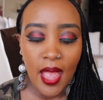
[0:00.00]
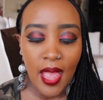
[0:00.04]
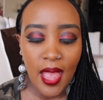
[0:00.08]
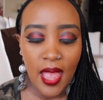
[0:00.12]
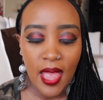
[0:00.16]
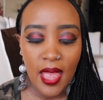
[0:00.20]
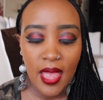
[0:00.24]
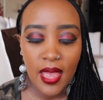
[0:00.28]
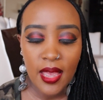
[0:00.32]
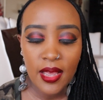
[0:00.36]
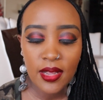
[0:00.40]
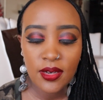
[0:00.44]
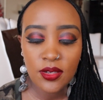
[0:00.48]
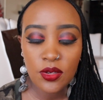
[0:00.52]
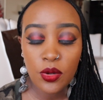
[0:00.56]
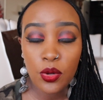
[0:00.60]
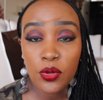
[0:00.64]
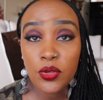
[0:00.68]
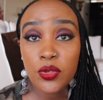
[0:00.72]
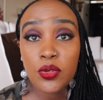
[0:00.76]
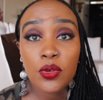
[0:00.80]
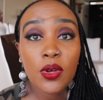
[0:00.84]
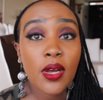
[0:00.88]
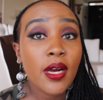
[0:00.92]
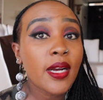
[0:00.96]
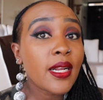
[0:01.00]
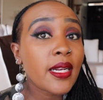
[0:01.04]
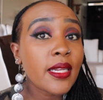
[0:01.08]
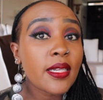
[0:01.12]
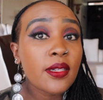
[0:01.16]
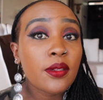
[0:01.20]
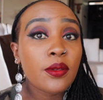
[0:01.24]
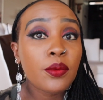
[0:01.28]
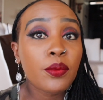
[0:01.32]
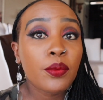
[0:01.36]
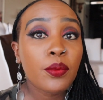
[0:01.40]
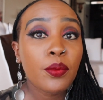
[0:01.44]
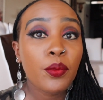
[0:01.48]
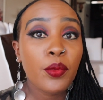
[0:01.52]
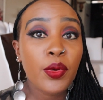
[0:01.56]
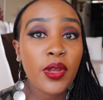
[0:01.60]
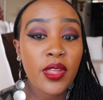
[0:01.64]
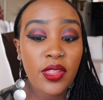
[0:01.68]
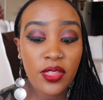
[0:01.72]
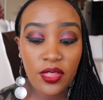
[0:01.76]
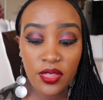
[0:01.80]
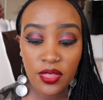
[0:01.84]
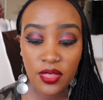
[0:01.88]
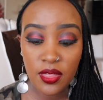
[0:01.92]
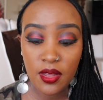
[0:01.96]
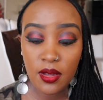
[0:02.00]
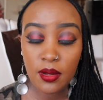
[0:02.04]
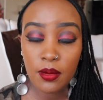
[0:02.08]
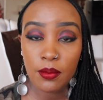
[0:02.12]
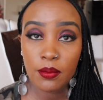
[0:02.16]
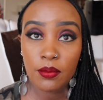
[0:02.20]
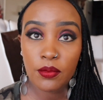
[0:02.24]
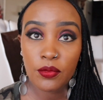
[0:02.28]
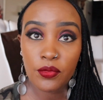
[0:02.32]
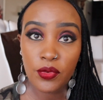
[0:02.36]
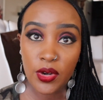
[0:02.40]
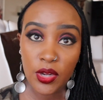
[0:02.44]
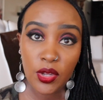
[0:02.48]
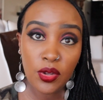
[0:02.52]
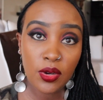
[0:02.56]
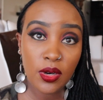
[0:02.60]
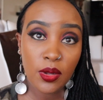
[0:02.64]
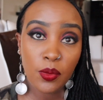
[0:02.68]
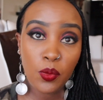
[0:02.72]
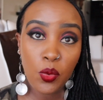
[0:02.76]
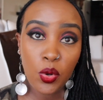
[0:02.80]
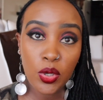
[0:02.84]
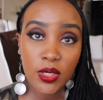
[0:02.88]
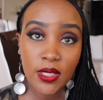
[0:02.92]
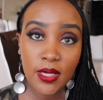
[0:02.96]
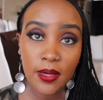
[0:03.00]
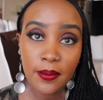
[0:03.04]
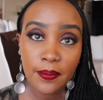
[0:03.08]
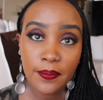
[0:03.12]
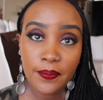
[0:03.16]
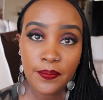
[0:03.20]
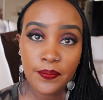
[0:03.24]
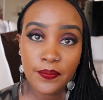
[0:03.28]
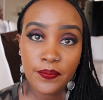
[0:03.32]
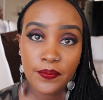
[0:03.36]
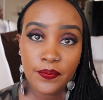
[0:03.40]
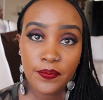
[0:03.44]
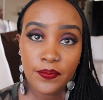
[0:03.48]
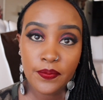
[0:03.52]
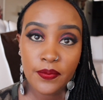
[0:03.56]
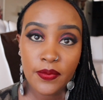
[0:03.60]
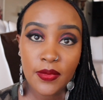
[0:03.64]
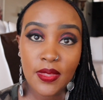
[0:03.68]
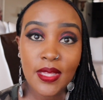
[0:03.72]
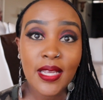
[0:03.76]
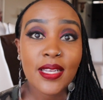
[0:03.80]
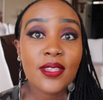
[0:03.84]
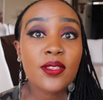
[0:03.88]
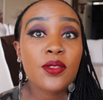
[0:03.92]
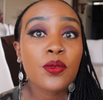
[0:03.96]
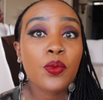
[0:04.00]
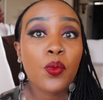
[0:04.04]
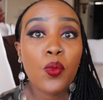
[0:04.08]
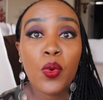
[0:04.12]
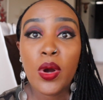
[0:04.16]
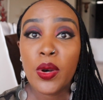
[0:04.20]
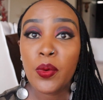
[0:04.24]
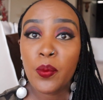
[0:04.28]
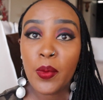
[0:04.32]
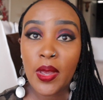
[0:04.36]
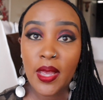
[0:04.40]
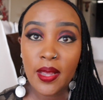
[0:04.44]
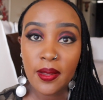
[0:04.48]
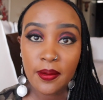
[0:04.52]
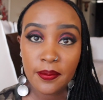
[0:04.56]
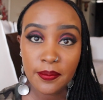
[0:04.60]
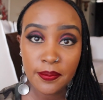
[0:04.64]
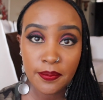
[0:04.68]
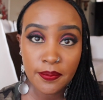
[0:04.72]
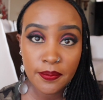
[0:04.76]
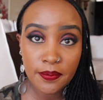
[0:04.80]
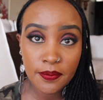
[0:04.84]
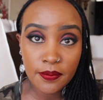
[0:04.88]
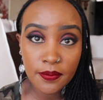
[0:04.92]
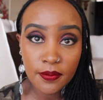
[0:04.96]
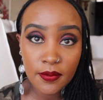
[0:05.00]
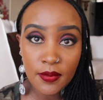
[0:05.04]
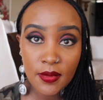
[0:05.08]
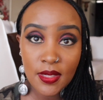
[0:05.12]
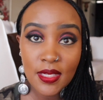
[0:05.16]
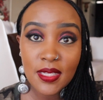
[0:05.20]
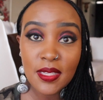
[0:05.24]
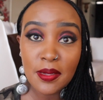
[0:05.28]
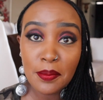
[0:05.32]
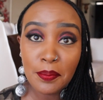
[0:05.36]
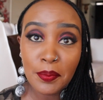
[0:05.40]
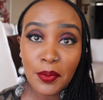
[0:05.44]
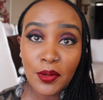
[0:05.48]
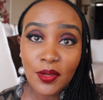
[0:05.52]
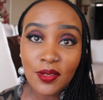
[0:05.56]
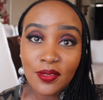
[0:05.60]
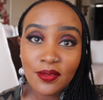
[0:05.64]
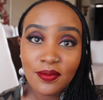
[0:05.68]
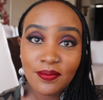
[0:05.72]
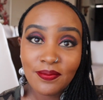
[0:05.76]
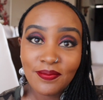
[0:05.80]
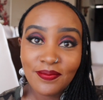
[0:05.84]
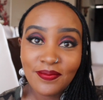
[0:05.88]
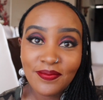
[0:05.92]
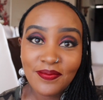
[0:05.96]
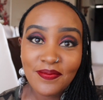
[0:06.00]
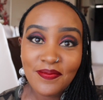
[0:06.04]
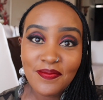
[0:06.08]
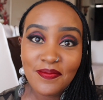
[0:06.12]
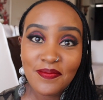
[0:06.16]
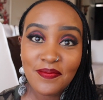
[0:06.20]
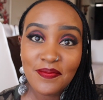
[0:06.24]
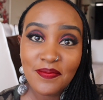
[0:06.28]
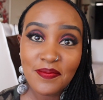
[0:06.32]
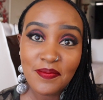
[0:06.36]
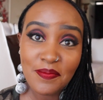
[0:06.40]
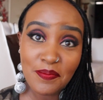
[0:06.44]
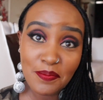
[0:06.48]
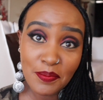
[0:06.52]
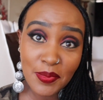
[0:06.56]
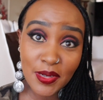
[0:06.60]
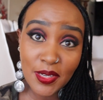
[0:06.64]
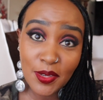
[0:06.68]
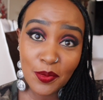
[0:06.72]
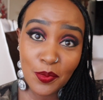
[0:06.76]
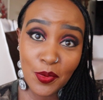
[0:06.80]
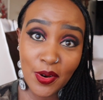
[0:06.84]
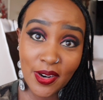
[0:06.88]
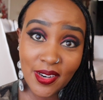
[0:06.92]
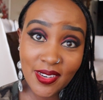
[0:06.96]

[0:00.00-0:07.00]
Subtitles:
And also gargling with regular water. That's one way. Simple, but it